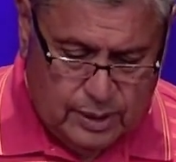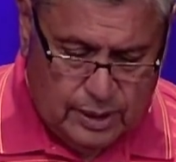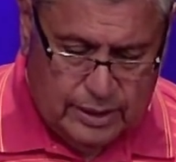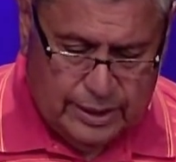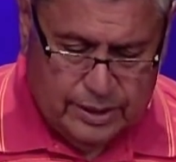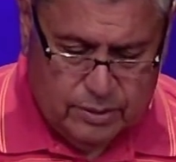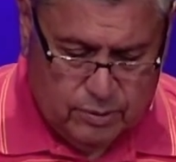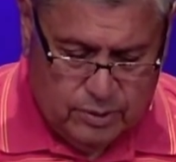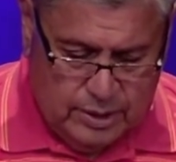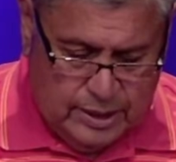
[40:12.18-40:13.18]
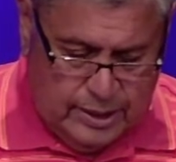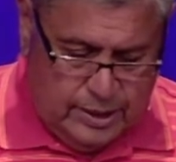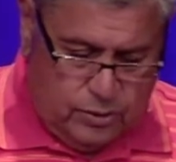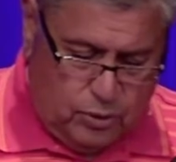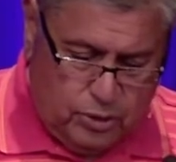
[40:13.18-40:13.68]
Let it go.
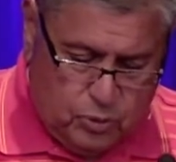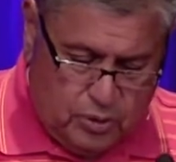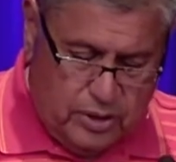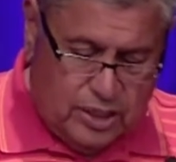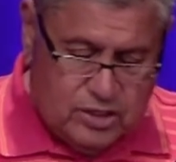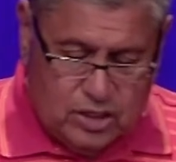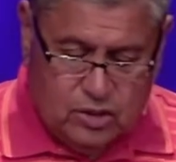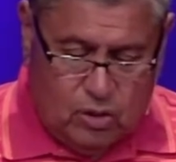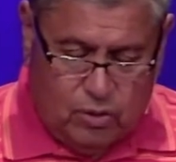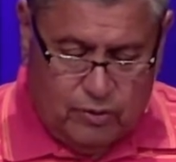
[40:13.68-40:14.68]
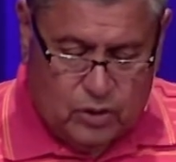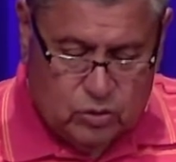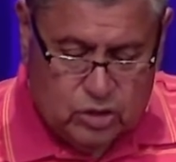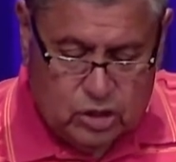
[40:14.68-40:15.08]
33, thus says the Lord of hosts,